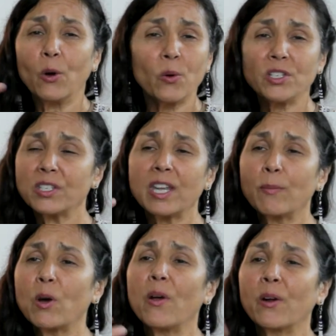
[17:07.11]
We just keep
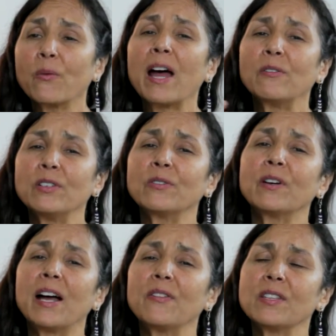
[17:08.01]
going around and
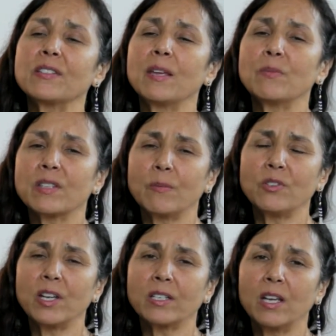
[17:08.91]
around the same
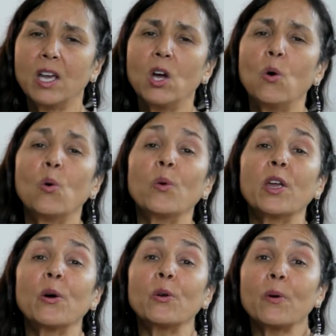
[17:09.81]
subject. When we
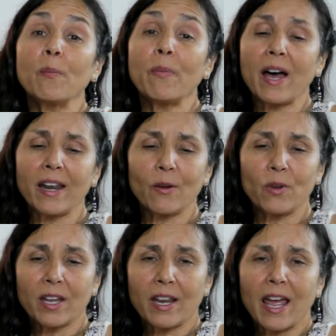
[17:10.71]
go to our body,
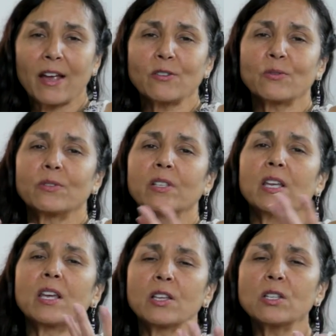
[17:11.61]
we can
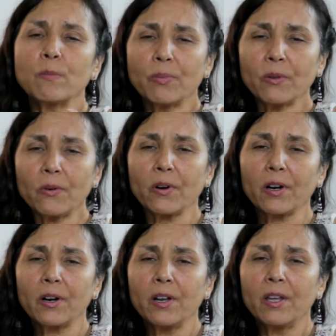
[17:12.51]
actually
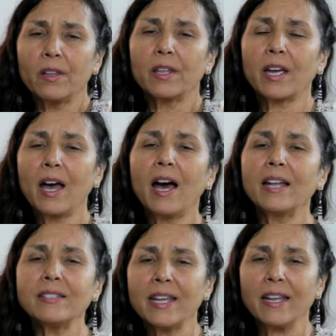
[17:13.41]
explore the
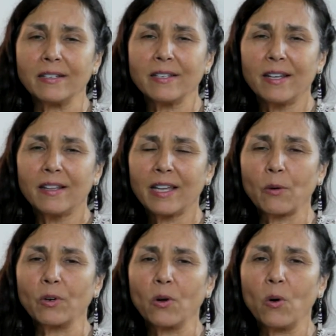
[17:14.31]
content
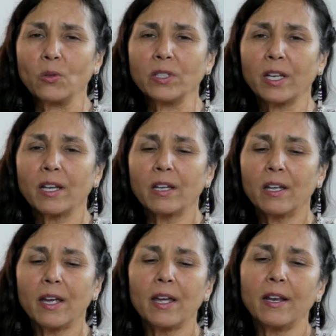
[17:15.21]
that we're holding
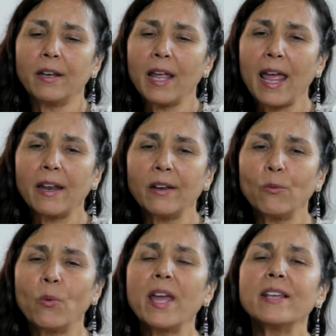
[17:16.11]

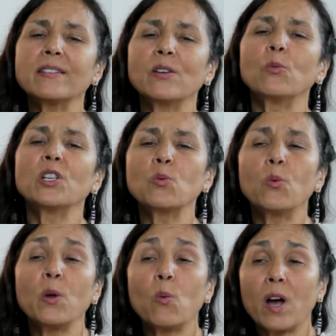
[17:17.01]
and ways in which
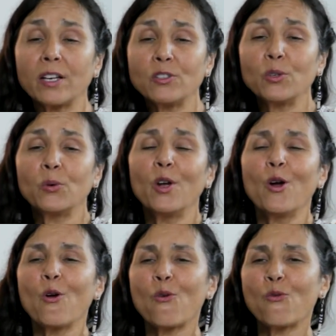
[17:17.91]
we want to
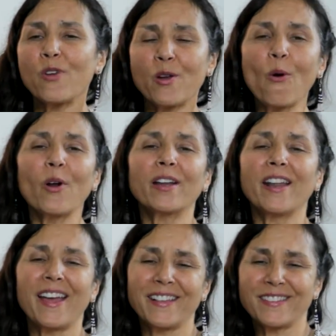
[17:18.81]

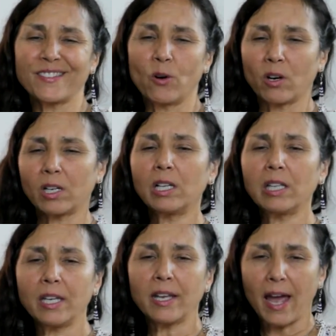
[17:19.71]
reorganize or
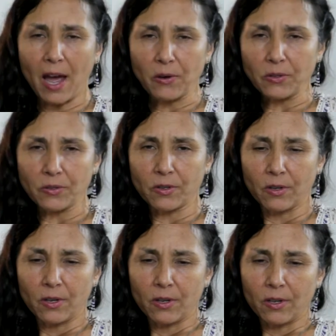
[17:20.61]
clean house
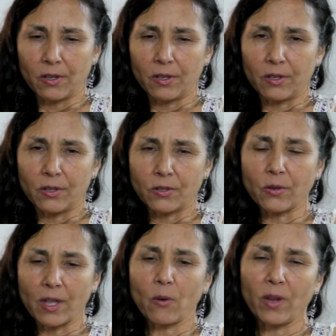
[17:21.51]
so
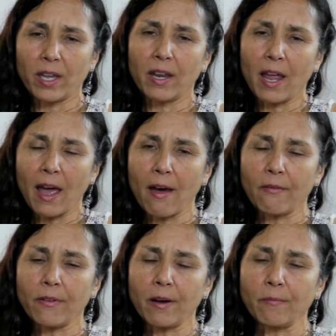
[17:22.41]
that we can have
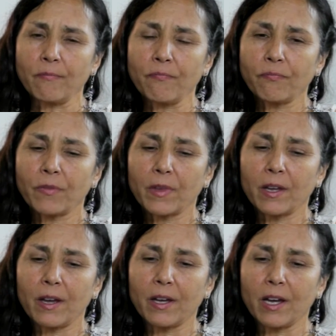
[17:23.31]

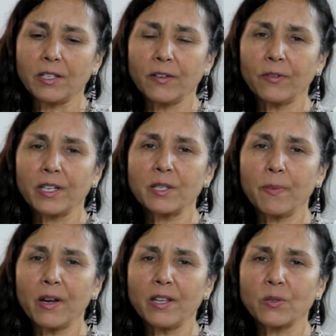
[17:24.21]
a different
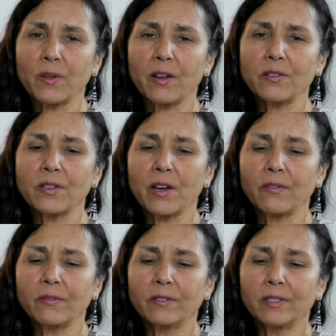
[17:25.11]
experience with
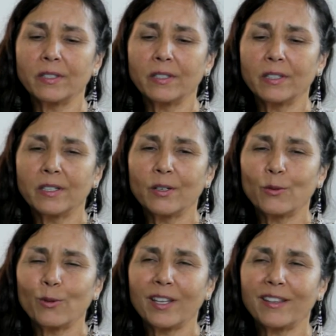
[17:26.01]
ourselves.
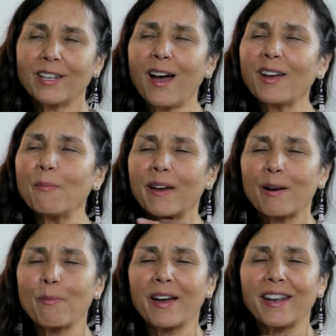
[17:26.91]
We talk about
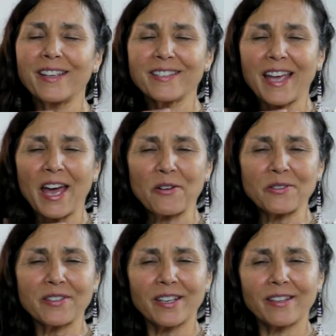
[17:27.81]
our body as a
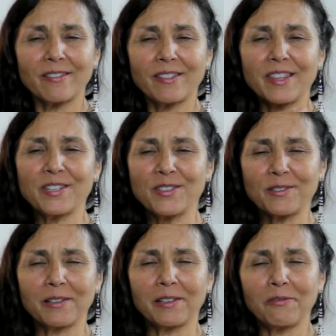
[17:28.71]
house, like this is
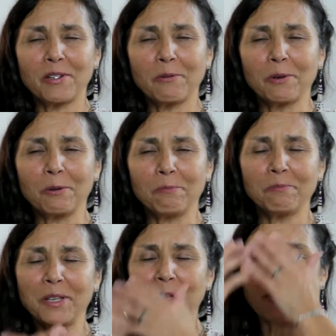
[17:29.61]
the living room,
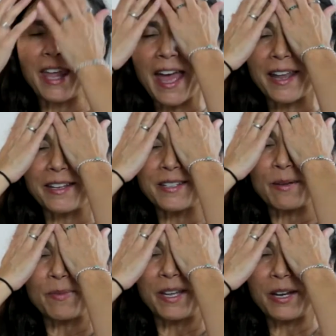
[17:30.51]
the attic's
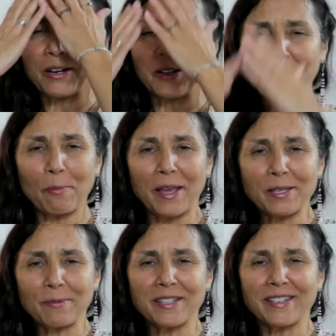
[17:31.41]
up here and the
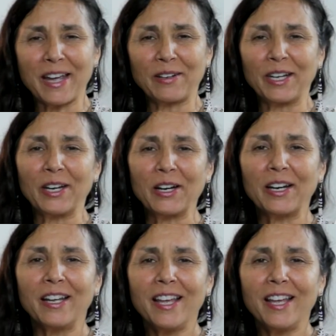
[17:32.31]
basement's down here.